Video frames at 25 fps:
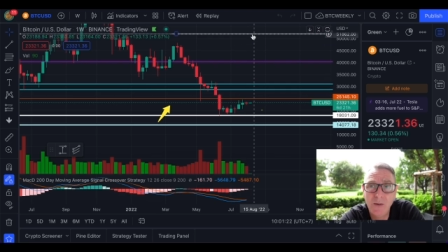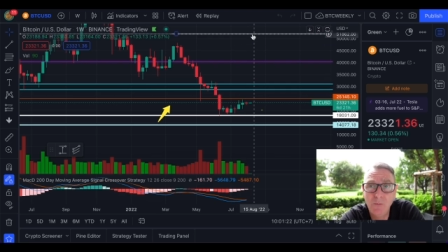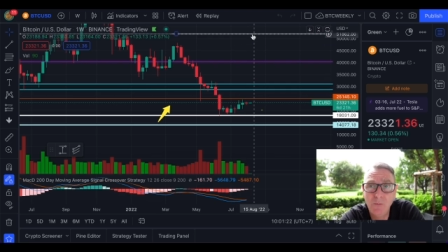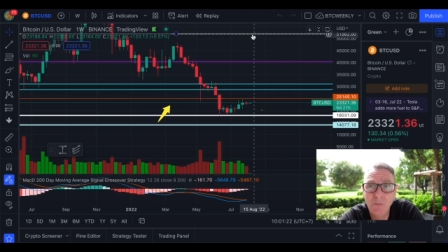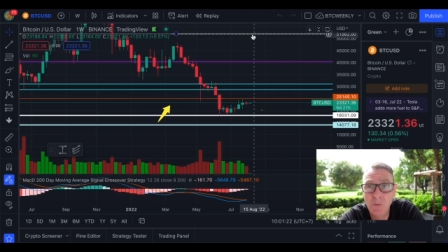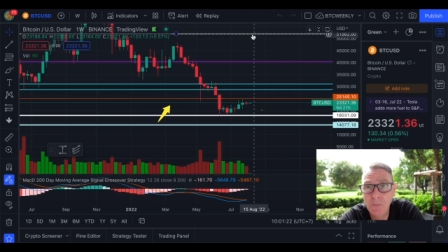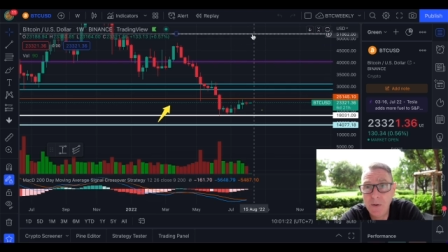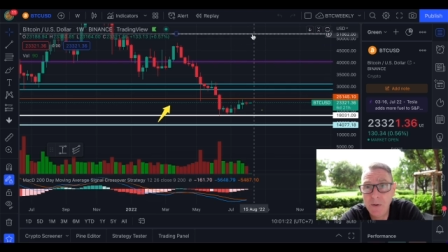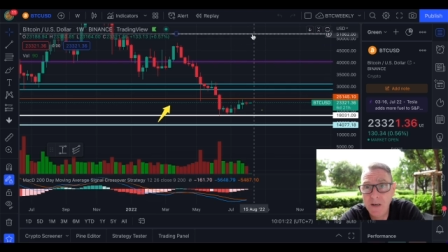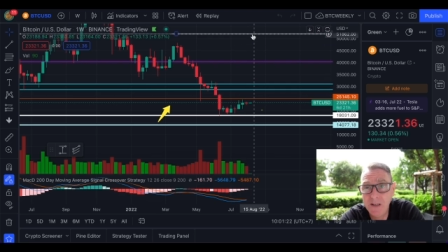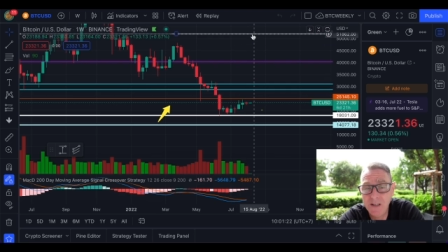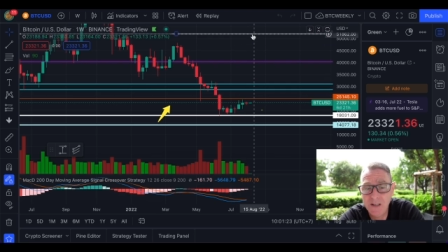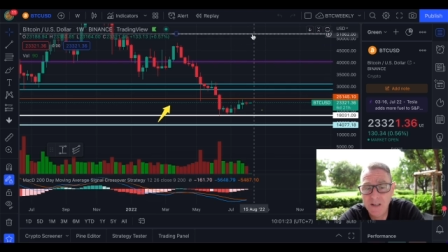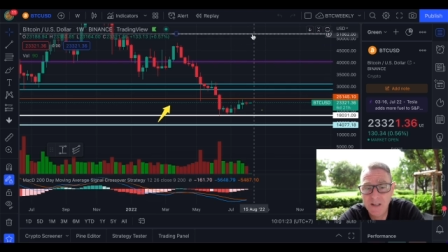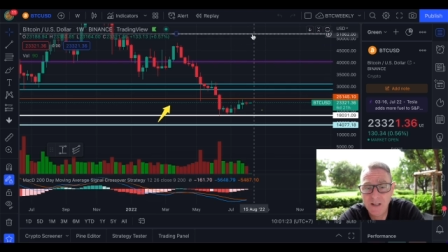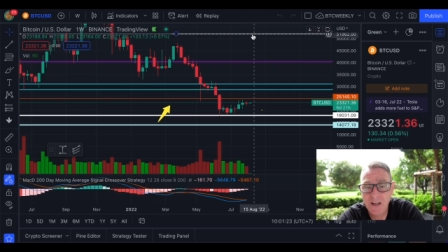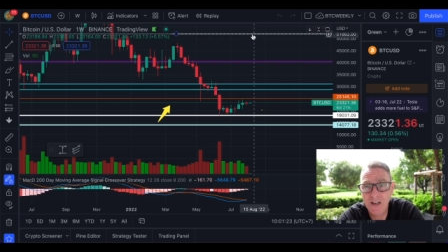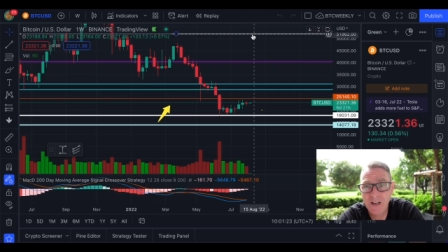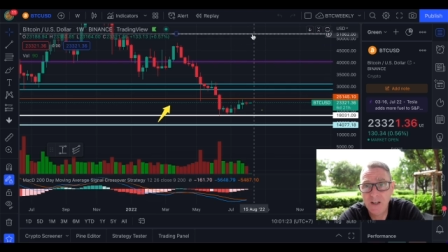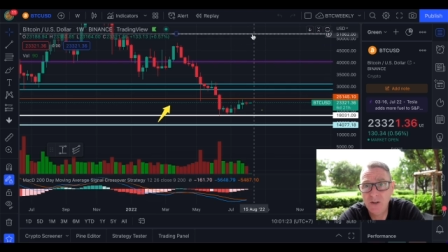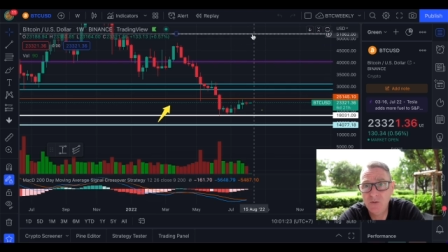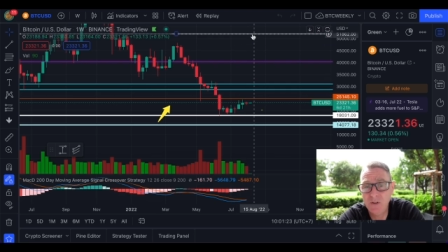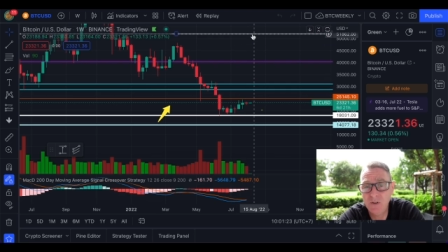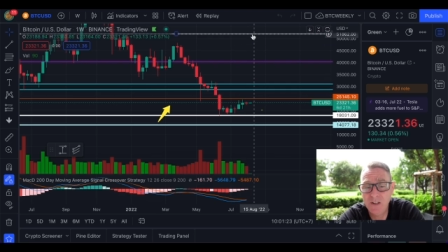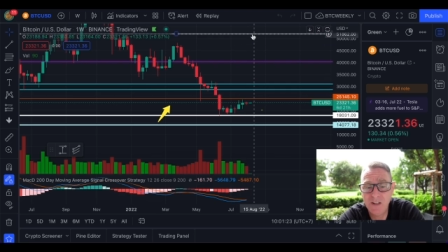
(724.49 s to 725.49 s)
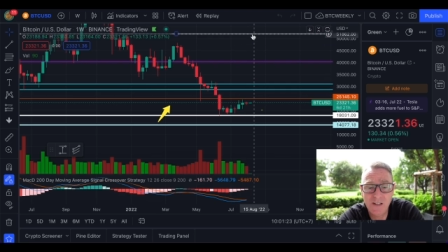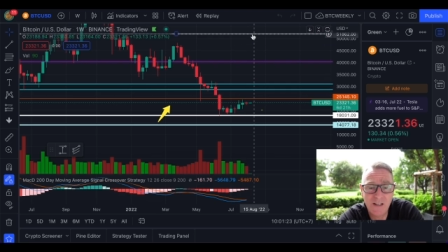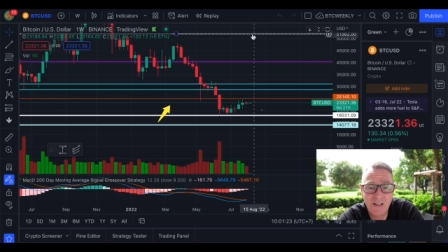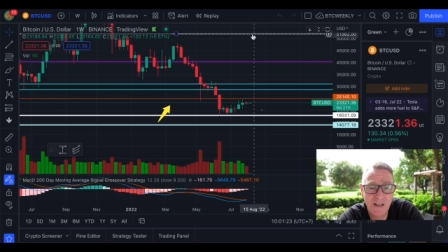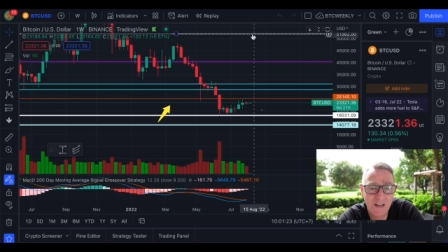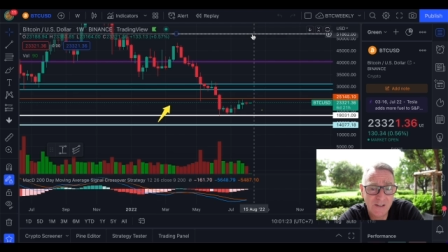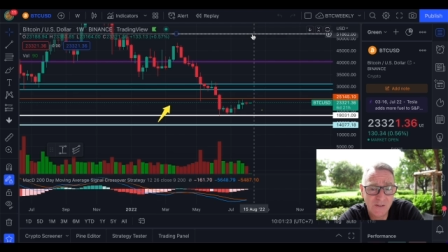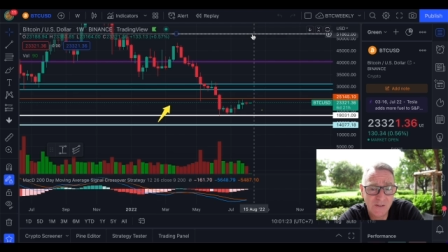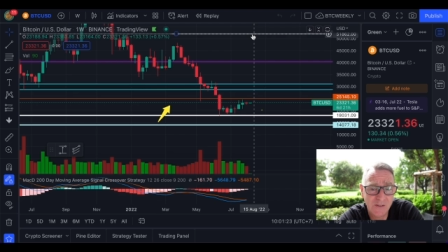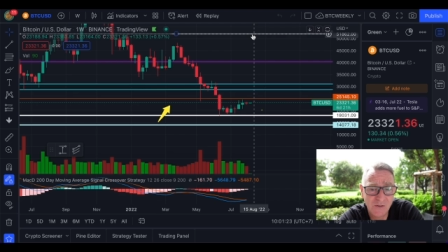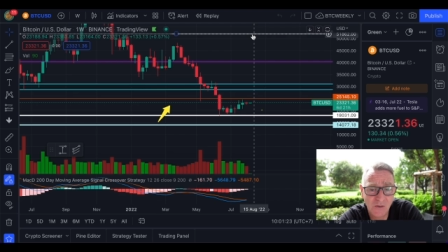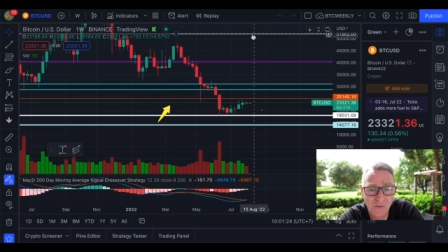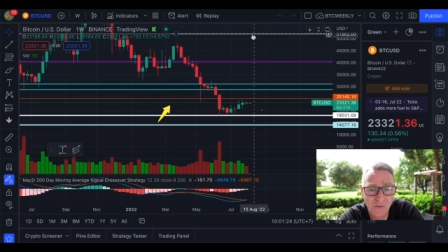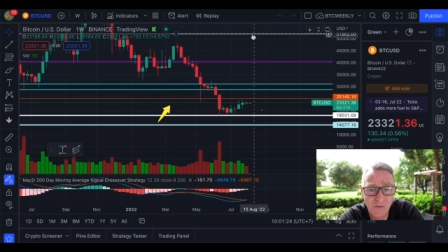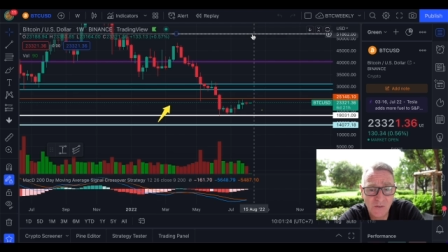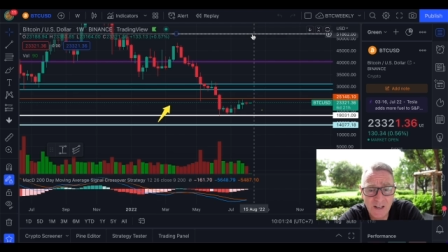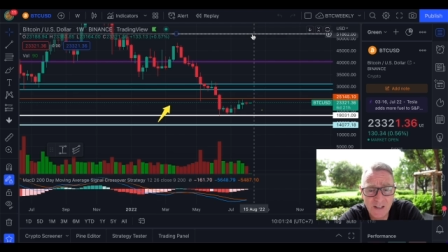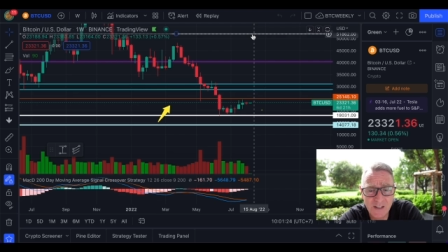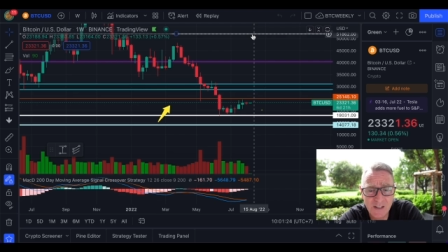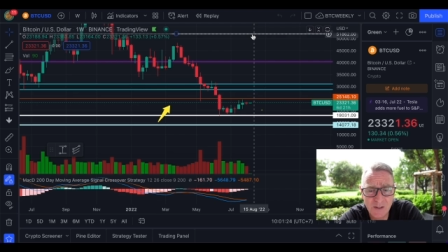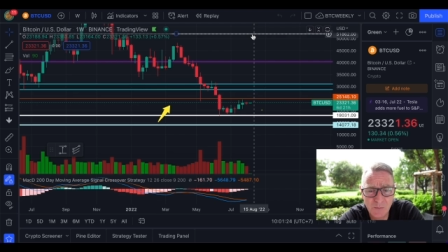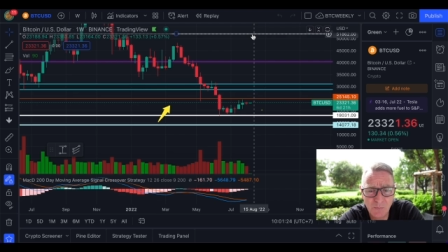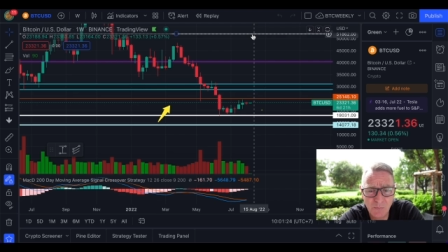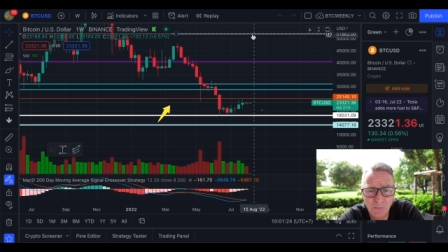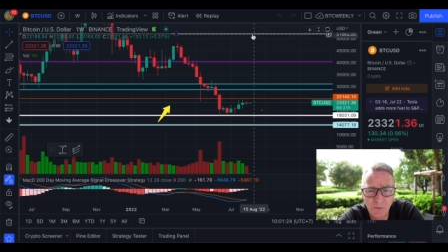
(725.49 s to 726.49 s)
and we're painting a green candle. So
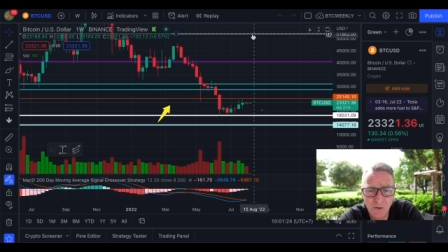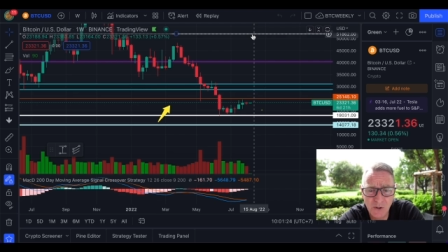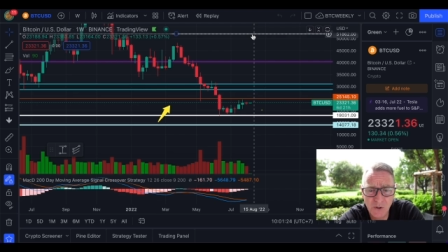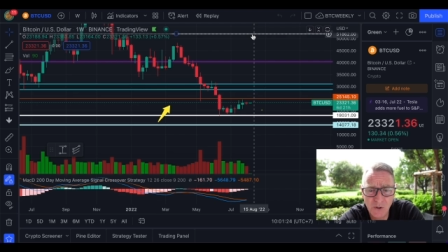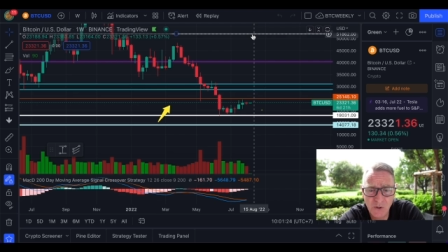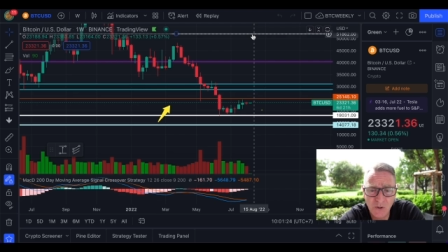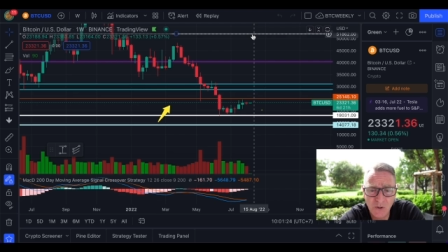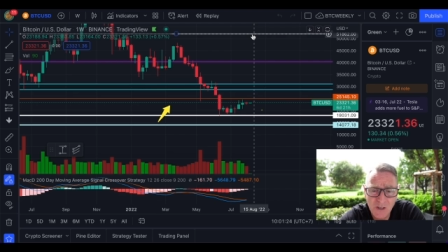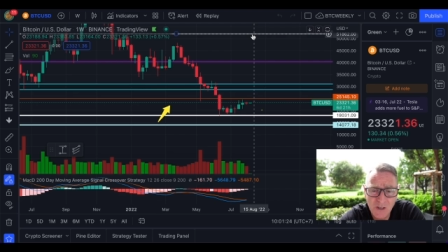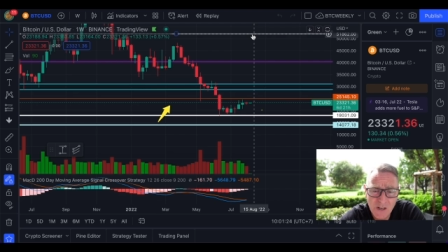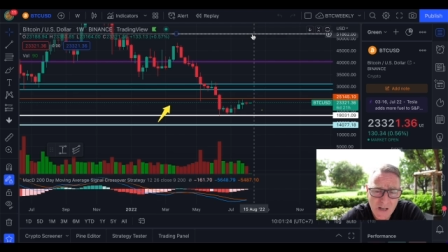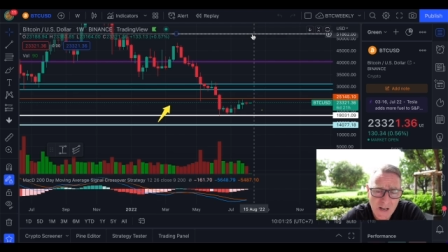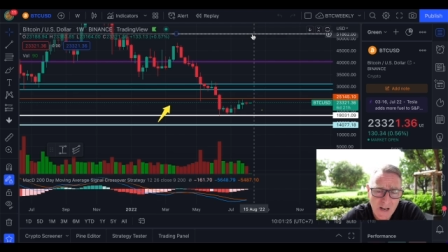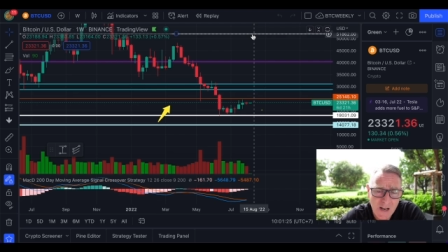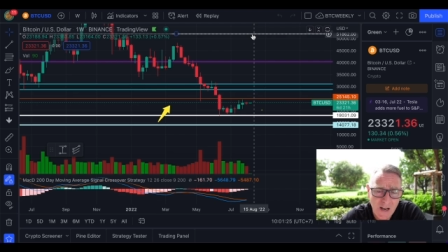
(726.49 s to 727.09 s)
that is pretty good.